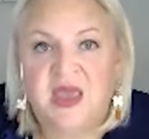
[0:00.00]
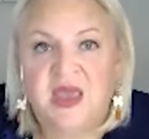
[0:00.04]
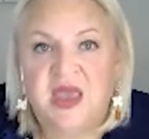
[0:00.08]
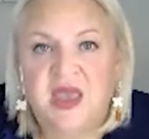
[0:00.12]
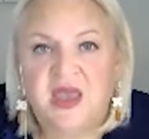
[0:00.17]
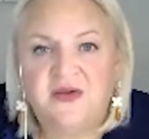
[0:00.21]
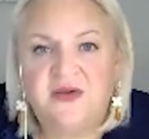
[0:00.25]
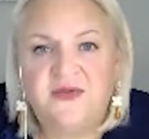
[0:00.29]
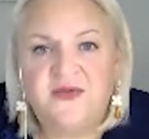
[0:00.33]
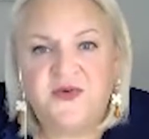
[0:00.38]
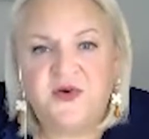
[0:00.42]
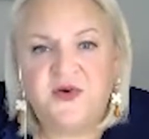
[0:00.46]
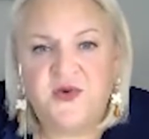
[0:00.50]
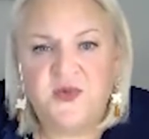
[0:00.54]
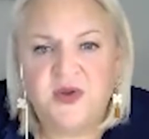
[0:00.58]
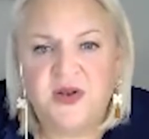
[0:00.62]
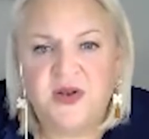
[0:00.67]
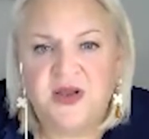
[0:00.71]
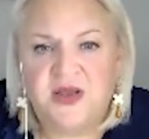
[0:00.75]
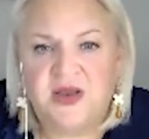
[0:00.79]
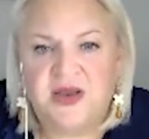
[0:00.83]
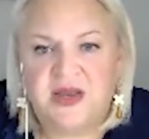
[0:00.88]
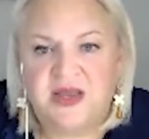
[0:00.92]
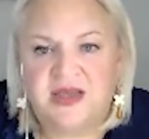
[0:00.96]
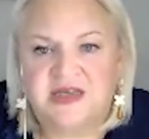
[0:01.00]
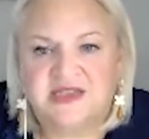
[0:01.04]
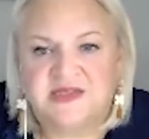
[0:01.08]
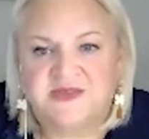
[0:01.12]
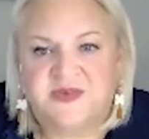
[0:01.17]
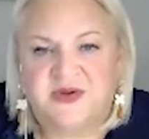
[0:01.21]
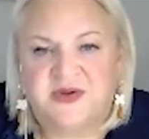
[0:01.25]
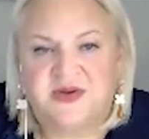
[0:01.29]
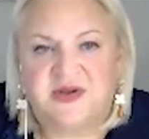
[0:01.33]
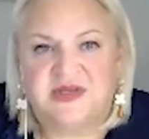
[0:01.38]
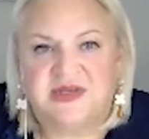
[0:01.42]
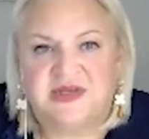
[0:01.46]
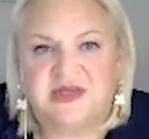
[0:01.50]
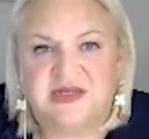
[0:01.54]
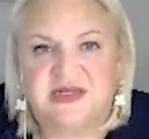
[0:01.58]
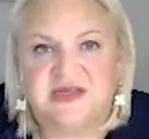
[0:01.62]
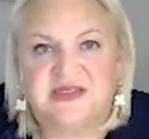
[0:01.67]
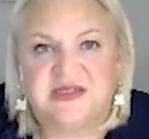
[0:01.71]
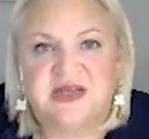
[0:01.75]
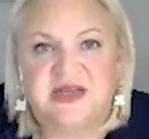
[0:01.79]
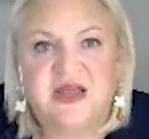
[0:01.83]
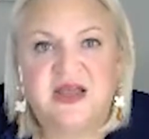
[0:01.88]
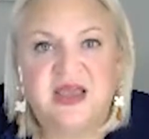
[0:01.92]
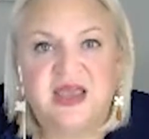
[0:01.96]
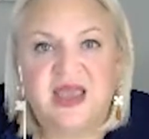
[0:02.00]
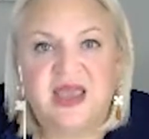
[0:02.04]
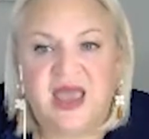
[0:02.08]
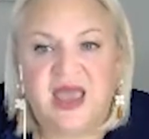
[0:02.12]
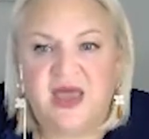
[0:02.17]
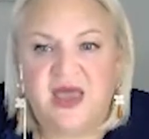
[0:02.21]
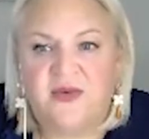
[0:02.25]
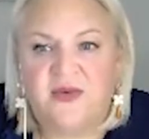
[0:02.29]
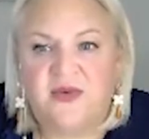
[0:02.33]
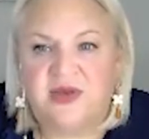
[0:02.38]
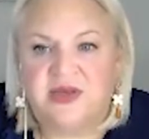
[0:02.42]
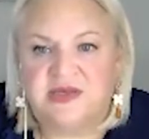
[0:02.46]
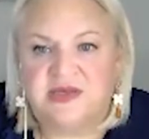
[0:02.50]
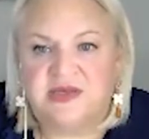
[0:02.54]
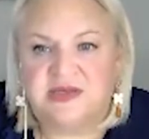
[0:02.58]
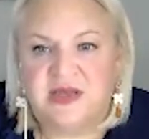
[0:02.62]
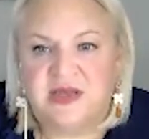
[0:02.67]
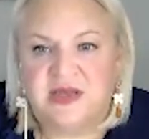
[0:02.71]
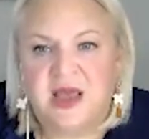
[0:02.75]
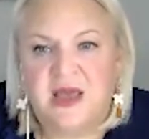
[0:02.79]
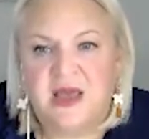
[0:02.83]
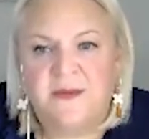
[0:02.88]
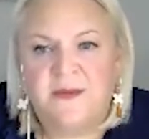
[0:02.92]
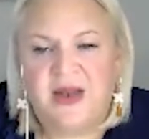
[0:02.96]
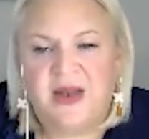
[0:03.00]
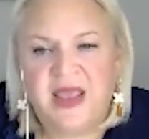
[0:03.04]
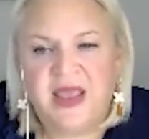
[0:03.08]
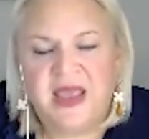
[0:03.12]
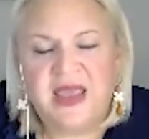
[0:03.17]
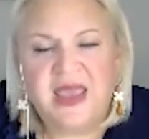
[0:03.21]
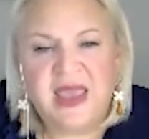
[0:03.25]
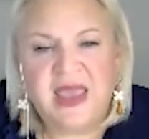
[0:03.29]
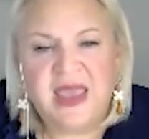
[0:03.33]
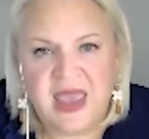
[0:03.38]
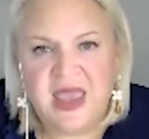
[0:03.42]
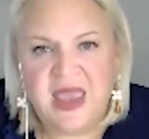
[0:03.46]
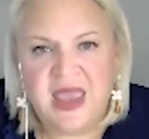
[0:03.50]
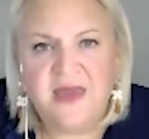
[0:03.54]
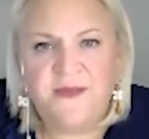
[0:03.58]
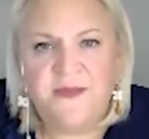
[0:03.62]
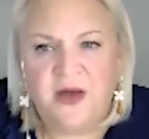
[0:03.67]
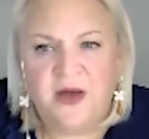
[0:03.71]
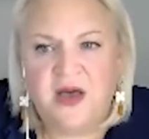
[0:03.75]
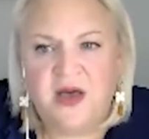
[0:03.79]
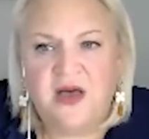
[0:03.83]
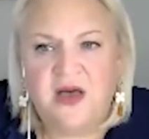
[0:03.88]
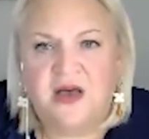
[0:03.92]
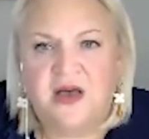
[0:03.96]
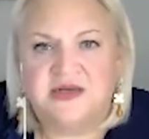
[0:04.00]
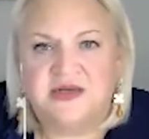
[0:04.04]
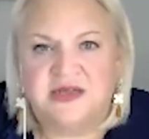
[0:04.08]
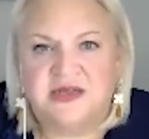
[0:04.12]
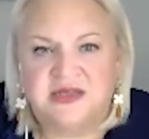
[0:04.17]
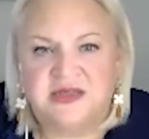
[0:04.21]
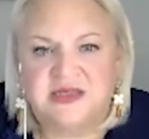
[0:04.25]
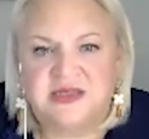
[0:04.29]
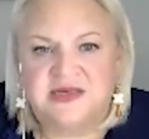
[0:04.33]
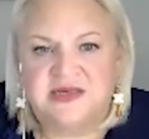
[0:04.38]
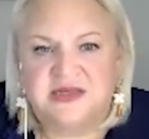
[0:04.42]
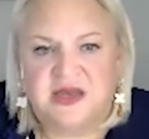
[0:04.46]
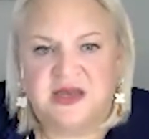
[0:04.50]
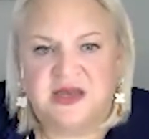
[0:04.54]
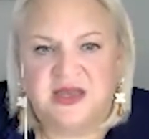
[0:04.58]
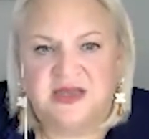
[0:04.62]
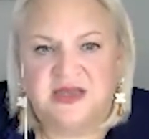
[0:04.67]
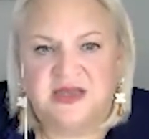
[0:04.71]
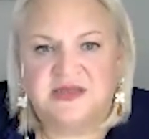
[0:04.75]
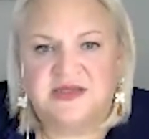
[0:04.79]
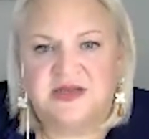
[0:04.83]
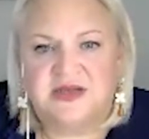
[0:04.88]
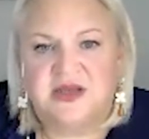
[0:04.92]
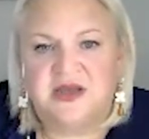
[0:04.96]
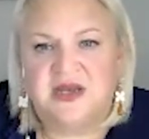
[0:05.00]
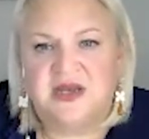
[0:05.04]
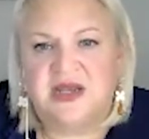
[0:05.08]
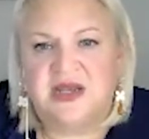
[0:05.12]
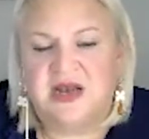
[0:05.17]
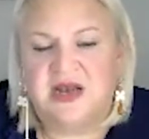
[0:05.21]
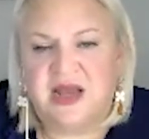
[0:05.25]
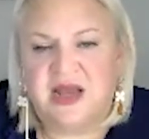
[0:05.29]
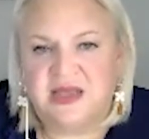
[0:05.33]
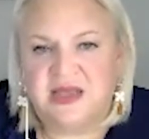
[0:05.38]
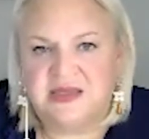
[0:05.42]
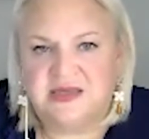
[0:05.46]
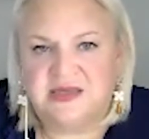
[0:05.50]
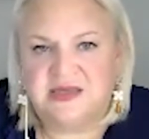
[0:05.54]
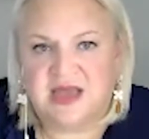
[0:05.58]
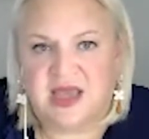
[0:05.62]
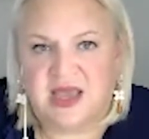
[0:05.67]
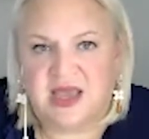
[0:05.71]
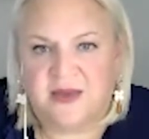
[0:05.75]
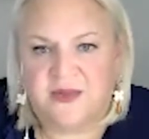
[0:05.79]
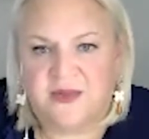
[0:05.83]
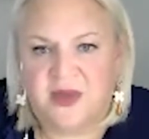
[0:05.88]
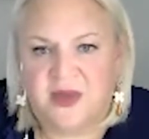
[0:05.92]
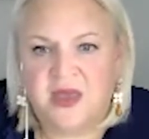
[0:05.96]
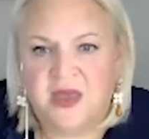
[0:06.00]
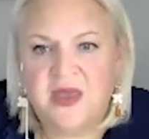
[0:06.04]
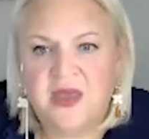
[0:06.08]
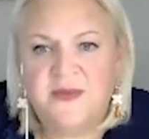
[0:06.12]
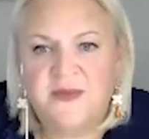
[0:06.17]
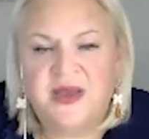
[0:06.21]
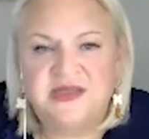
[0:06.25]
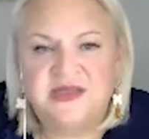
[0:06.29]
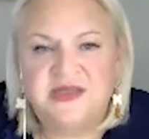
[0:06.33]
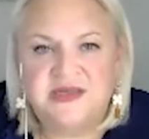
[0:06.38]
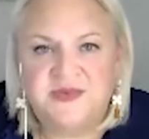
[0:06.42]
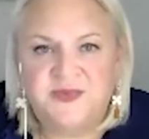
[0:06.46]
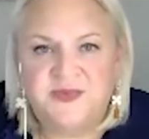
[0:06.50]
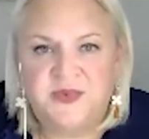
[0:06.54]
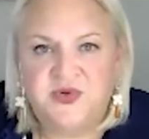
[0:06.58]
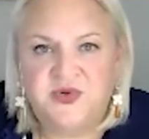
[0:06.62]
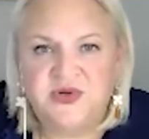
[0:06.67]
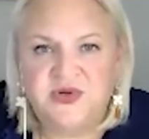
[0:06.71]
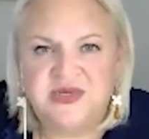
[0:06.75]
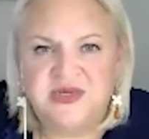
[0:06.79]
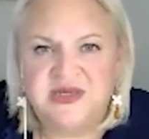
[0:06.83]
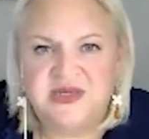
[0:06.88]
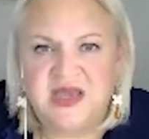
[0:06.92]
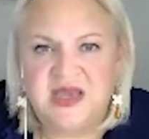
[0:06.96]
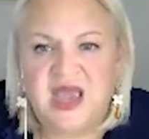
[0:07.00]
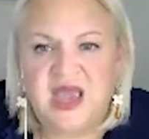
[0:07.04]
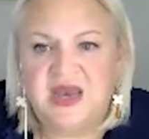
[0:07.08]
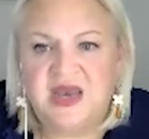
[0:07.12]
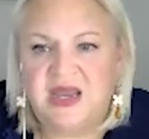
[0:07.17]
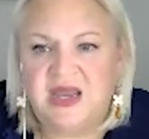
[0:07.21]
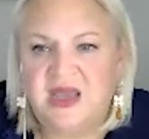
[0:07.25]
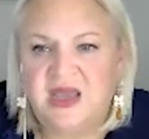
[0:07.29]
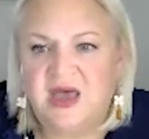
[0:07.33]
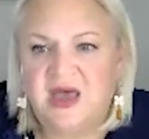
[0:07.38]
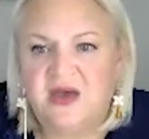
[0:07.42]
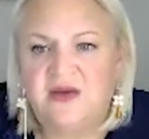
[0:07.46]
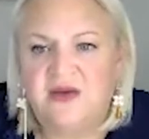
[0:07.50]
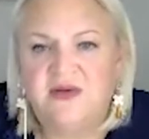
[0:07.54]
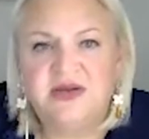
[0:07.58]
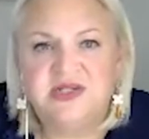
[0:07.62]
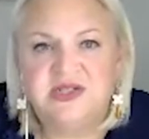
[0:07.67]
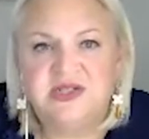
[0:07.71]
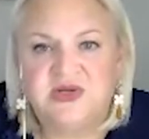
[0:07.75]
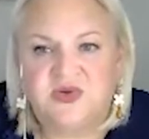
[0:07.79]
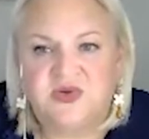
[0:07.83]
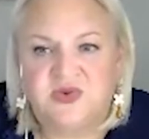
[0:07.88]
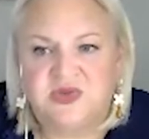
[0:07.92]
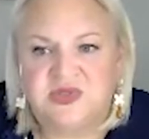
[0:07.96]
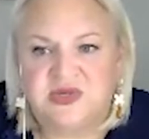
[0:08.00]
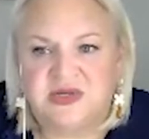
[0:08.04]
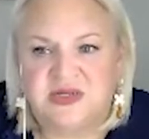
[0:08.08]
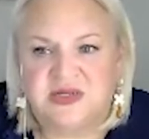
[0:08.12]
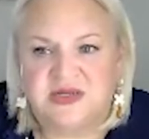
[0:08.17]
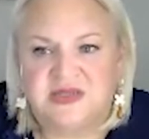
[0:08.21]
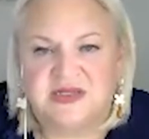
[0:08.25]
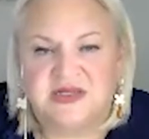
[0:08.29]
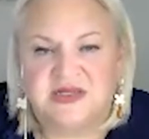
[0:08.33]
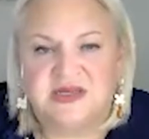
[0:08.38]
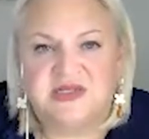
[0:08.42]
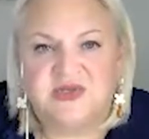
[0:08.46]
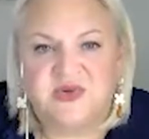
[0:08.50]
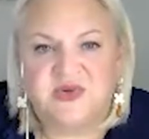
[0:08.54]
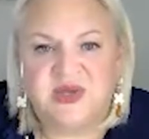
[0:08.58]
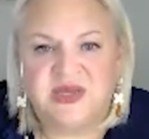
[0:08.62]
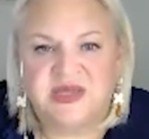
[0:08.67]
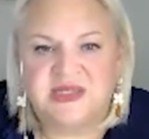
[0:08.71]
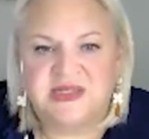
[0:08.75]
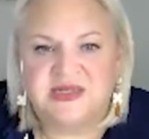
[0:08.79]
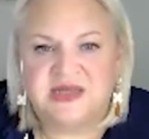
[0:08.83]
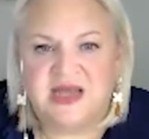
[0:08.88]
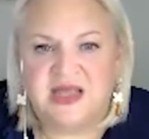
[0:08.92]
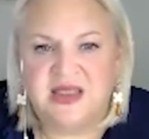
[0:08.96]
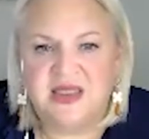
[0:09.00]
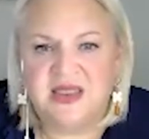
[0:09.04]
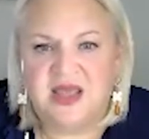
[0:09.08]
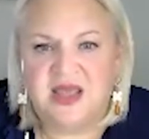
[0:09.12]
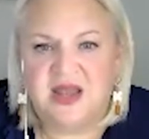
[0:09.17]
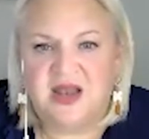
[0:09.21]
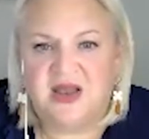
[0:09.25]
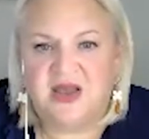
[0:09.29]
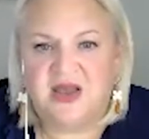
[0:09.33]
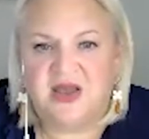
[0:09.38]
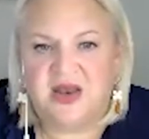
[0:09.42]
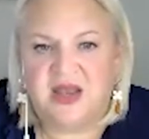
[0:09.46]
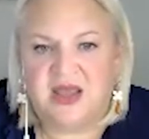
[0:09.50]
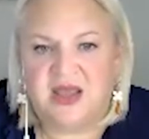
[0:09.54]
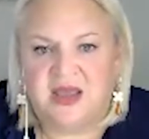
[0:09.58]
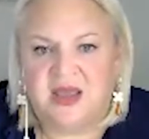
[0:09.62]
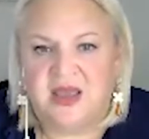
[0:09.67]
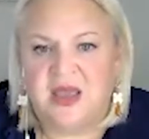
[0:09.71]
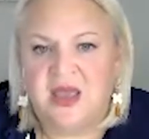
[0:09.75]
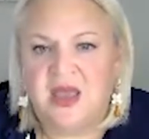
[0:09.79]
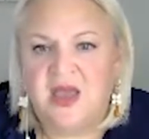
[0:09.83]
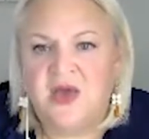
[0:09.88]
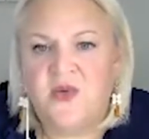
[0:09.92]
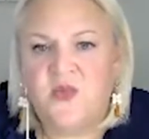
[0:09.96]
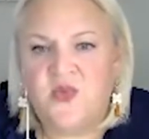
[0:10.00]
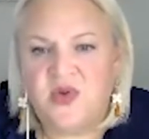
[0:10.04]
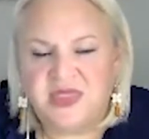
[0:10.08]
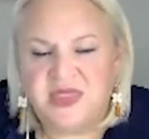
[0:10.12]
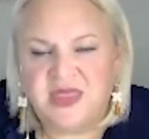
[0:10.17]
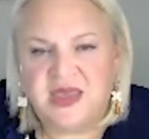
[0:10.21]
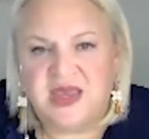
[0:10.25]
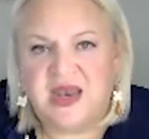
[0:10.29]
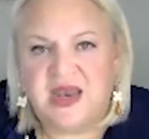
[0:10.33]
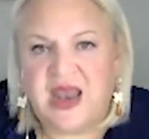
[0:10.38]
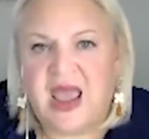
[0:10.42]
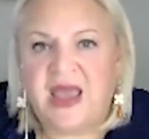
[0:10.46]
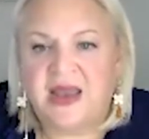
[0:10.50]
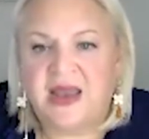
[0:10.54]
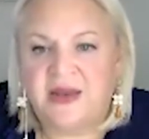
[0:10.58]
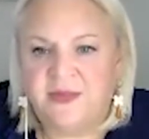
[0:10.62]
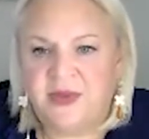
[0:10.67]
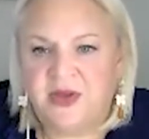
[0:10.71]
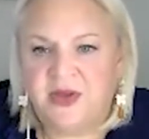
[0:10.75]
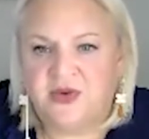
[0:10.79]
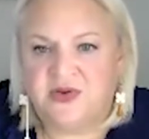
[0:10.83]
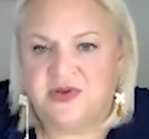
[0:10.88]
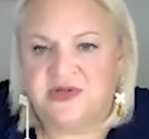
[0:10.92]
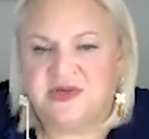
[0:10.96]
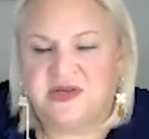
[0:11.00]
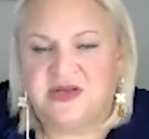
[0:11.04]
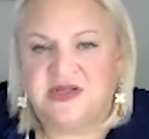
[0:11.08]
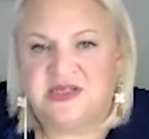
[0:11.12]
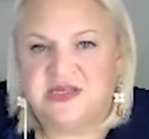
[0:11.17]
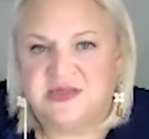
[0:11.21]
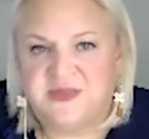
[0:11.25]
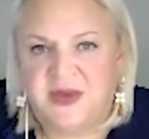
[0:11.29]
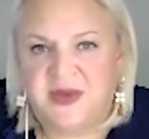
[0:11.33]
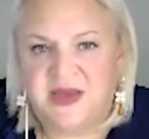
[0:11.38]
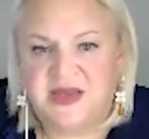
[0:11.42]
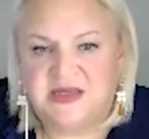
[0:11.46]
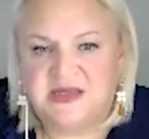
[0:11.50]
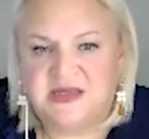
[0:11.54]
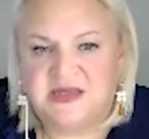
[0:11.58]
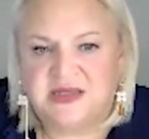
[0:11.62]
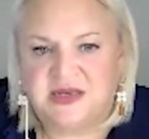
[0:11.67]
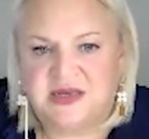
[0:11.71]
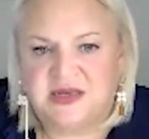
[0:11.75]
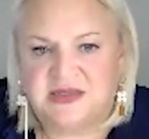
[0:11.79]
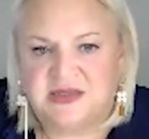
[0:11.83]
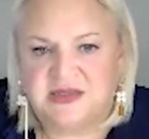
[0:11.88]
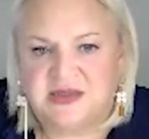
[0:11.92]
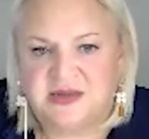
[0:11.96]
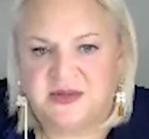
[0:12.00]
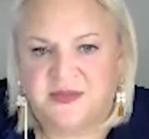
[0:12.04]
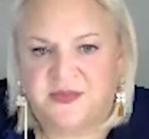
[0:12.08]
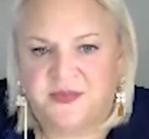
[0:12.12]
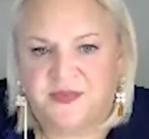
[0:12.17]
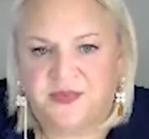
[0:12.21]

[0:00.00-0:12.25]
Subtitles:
Informal learning experiences like ours play a key part in the science learning landscape by supporting and encouraging audiences to extend their learning within and beyond our spaces.